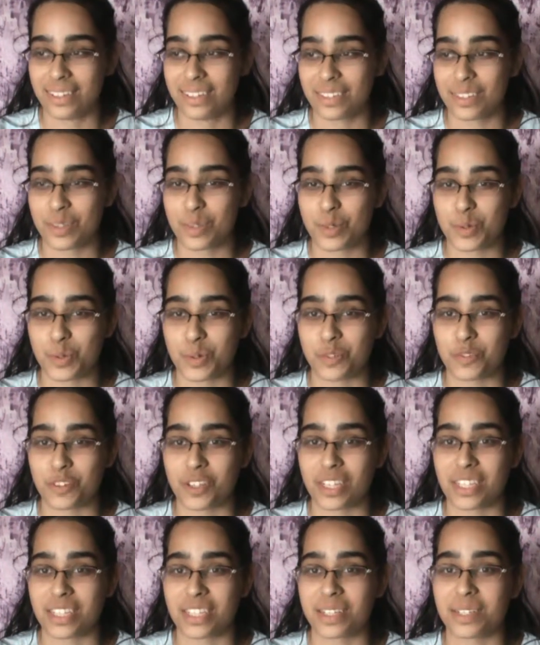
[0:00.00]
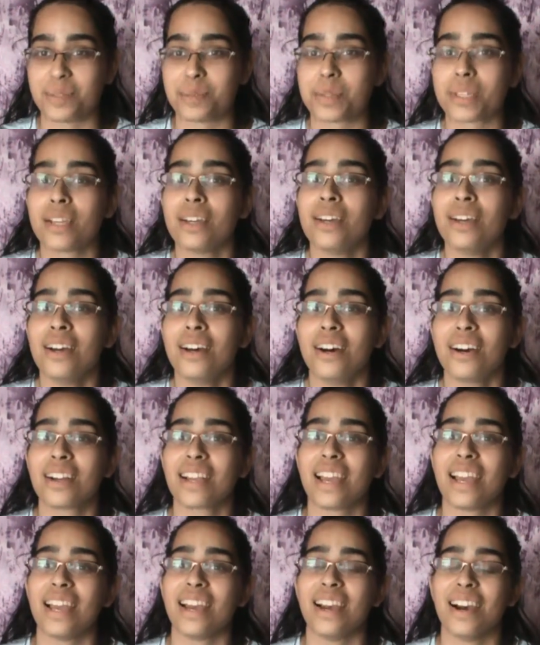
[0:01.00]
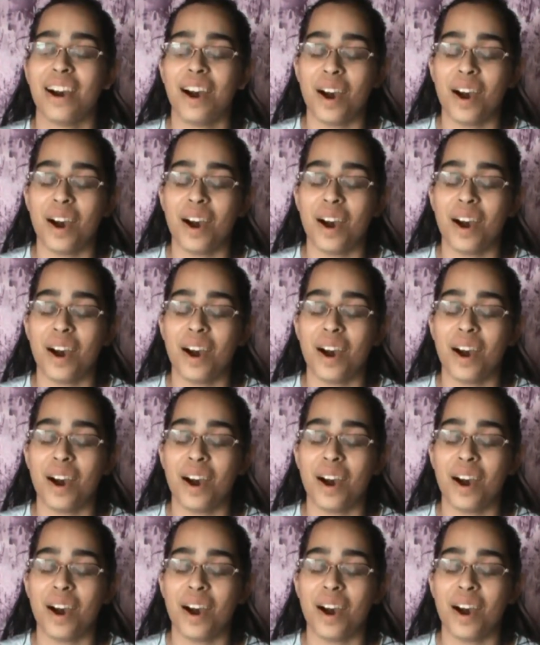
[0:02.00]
those were funny times. Okay,